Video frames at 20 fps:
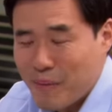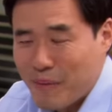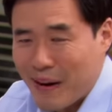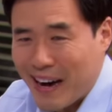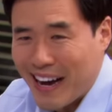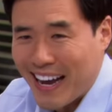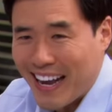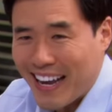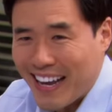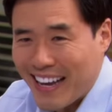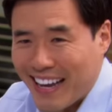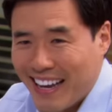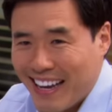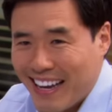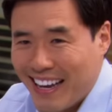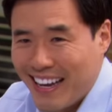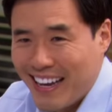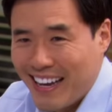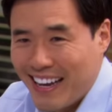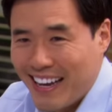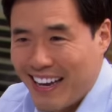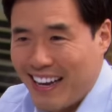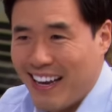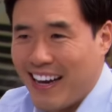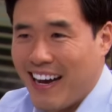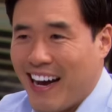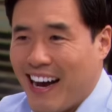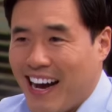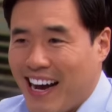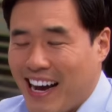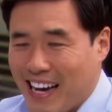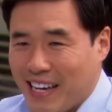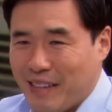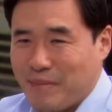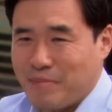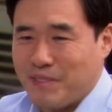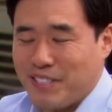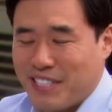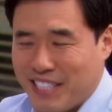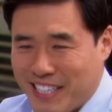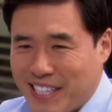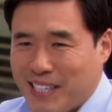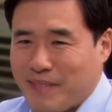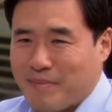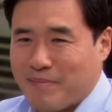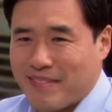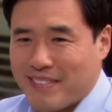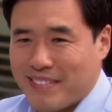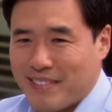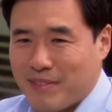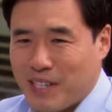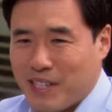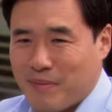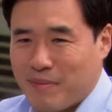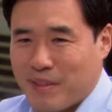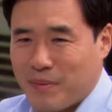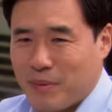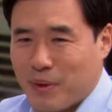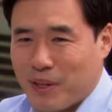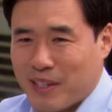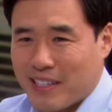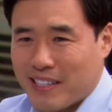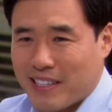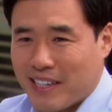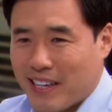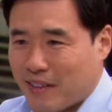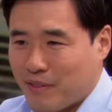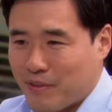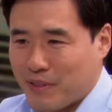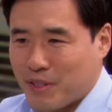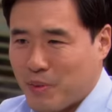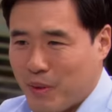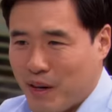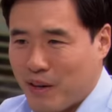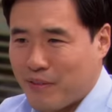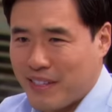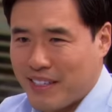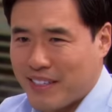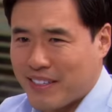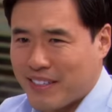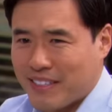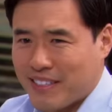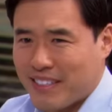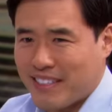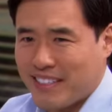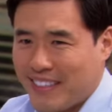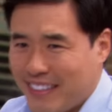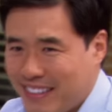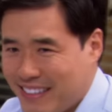am I? I'm Jim. We've been working together for 12 years.